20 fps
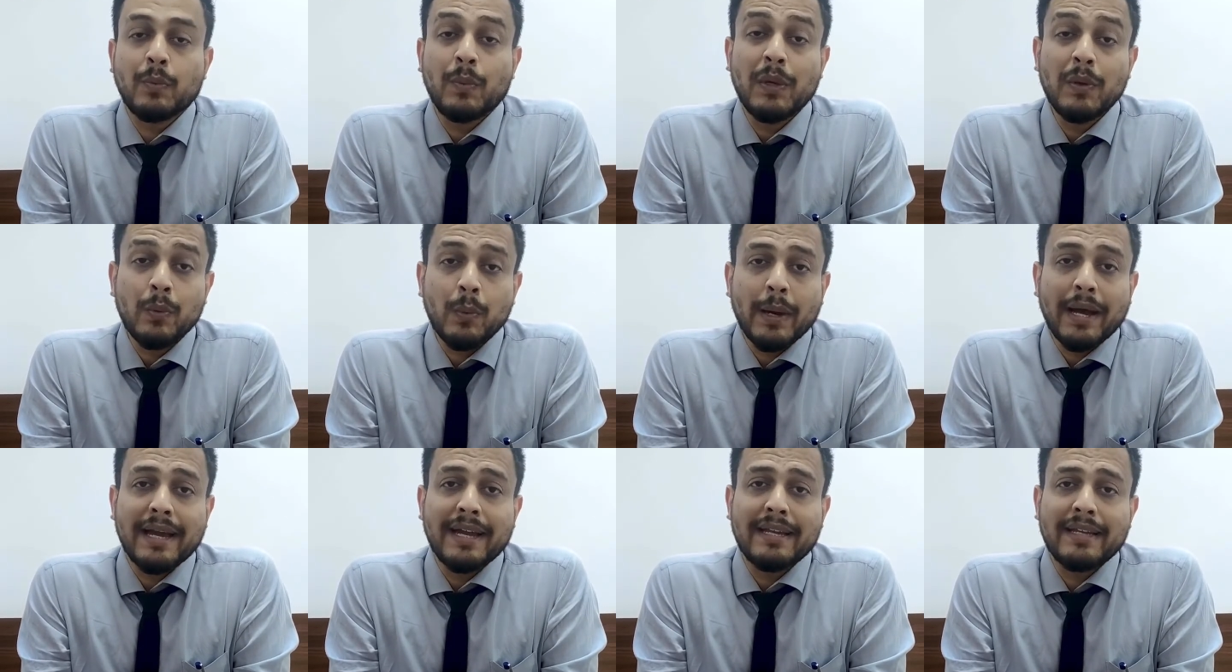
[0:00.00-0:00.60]
we
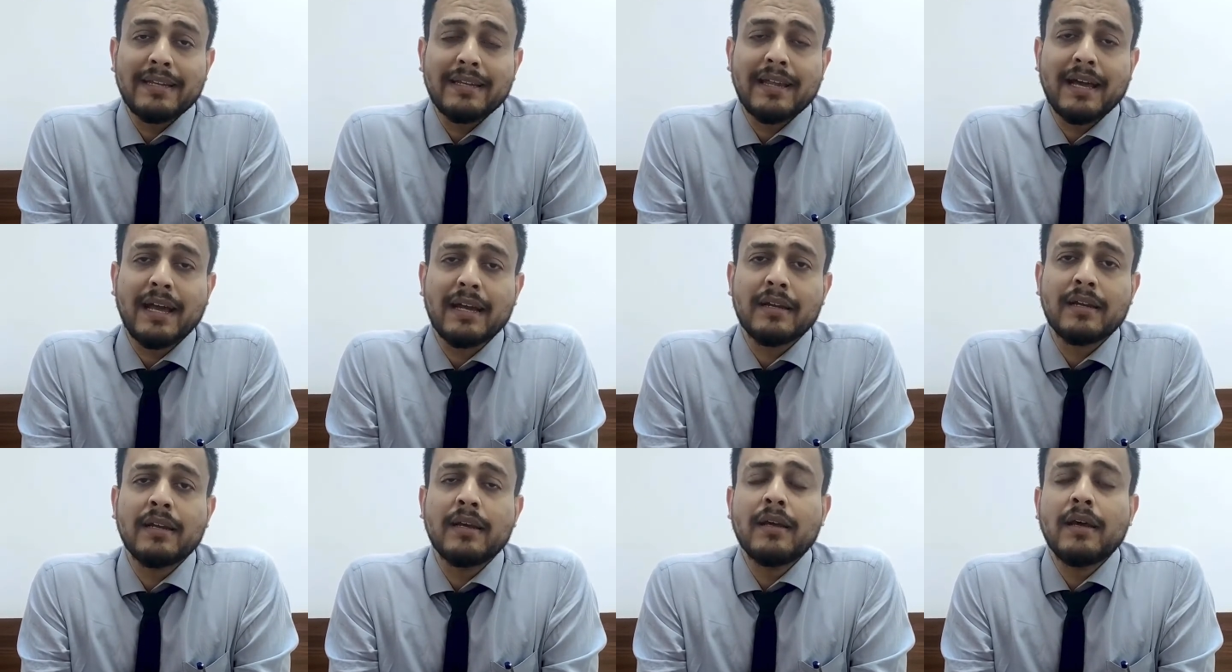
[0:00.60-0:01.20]
find
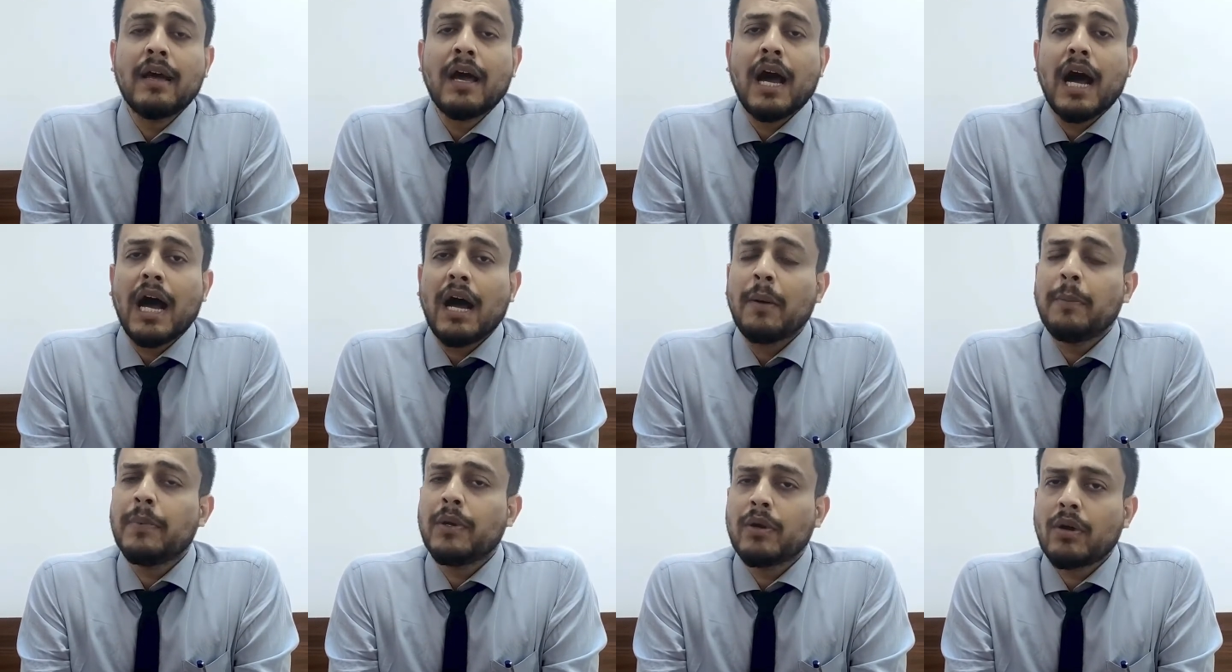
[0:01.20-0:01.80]
that
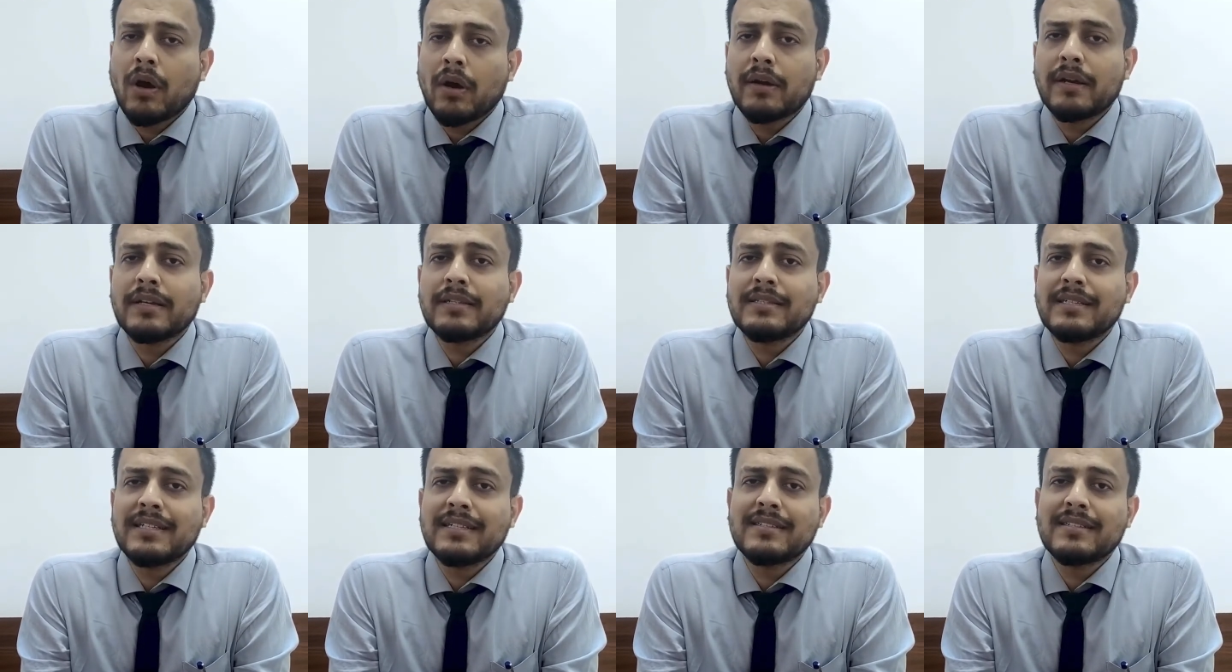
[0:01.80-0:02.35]
our bureaucracy